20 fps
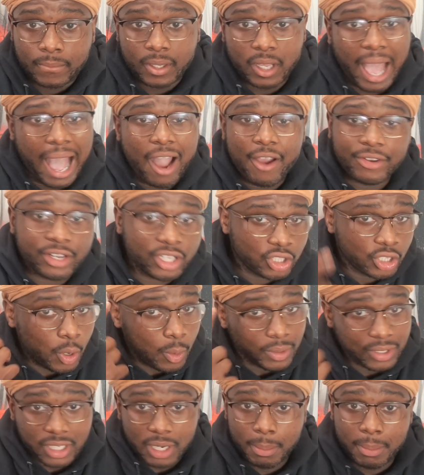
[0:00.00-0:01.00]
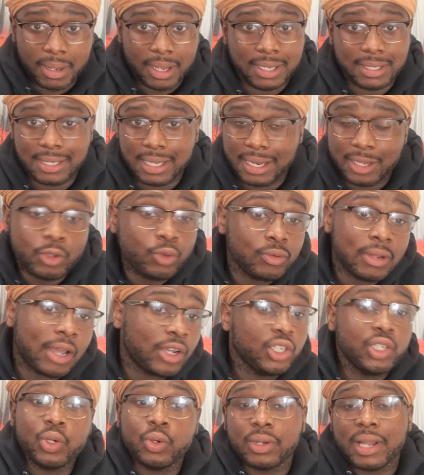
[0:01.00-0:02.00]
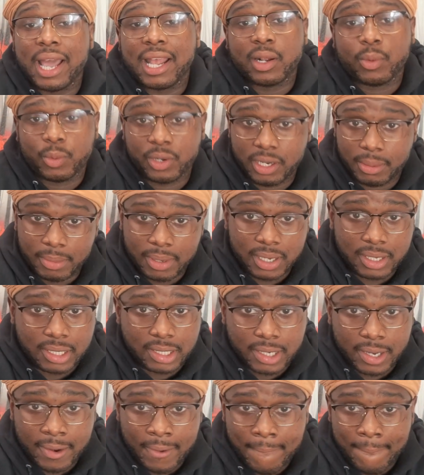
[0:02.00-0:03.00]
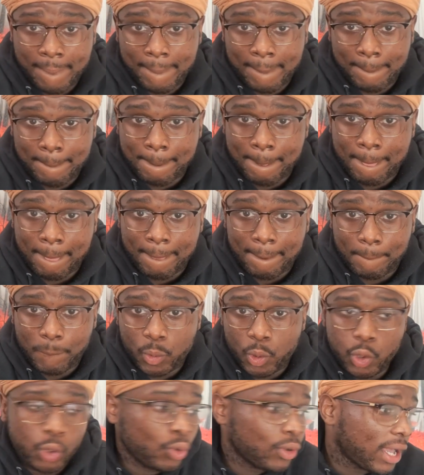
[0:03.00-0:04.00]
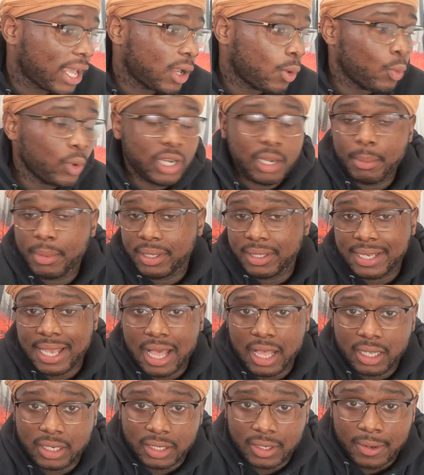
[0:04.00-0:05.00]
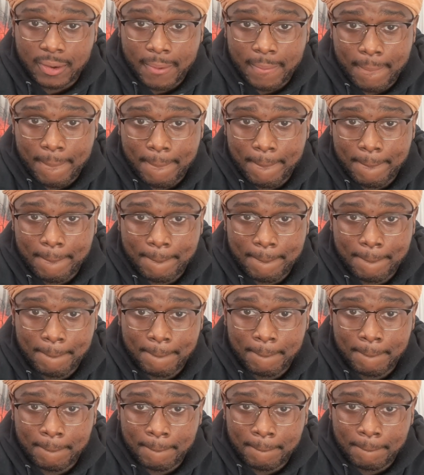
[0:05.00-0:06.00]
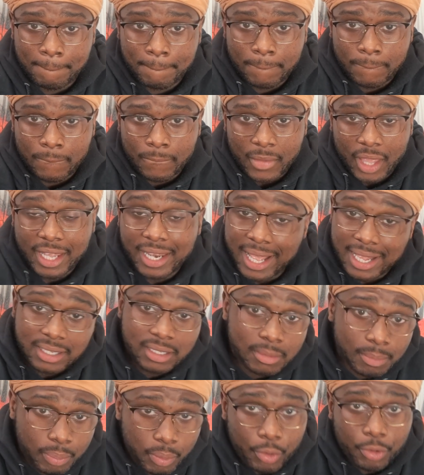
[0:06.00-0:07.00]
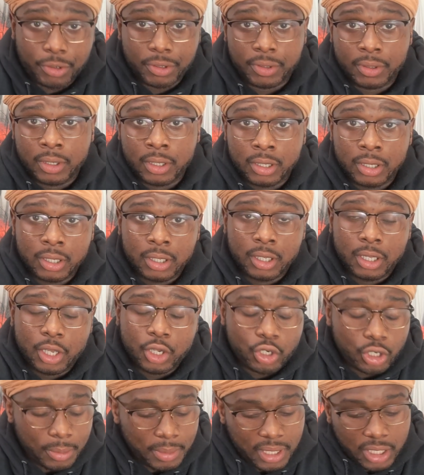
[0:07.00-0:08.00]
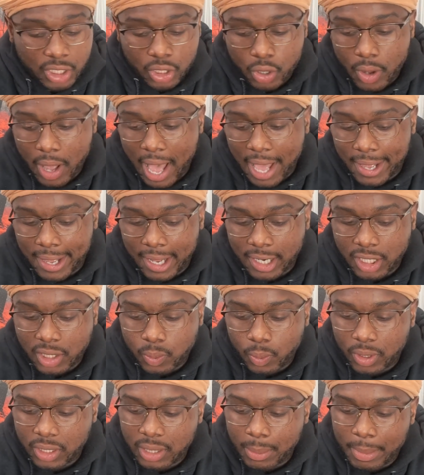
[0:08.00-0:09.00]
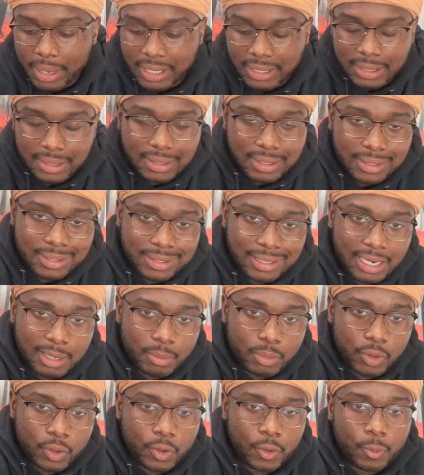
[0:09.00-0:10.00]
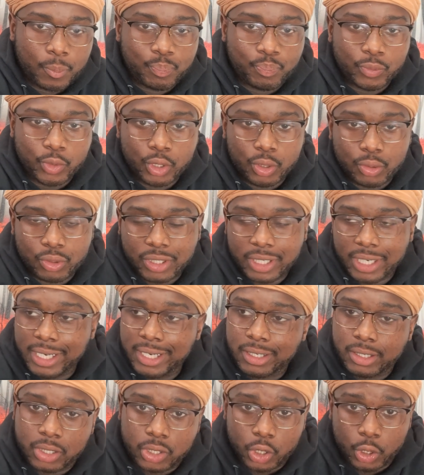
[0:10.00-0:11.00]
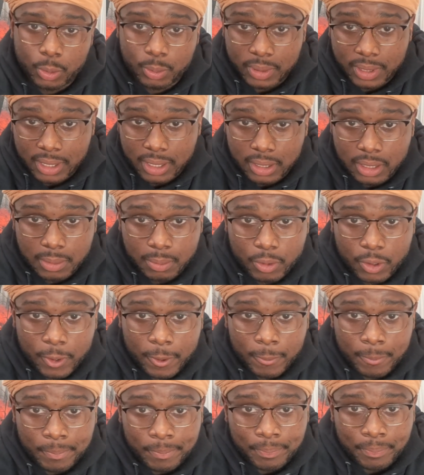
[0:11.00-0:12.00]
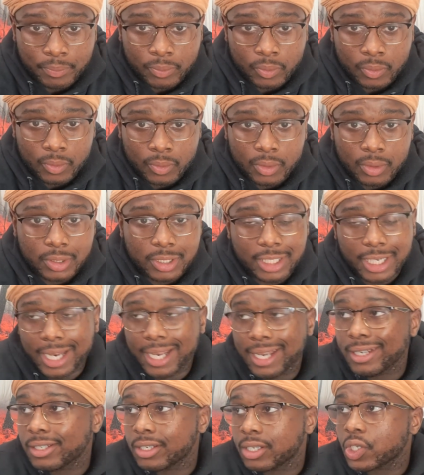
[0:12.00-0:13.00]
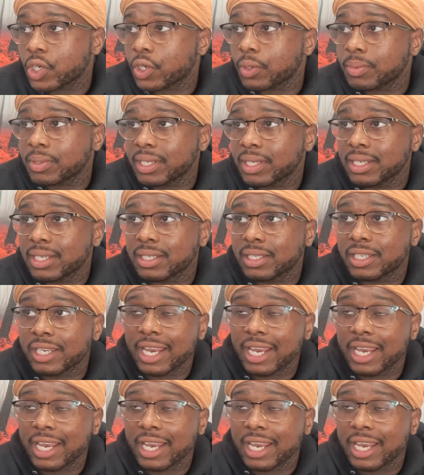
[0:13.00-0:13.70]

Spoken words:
I already know what your mindset is. You know, you don't got a winning mindset. You don't got a winning mentality. And that's important. You know what I mean? So I just wanted to make this to say, bro, you know, change your circumstances, bro. Change your circumstances.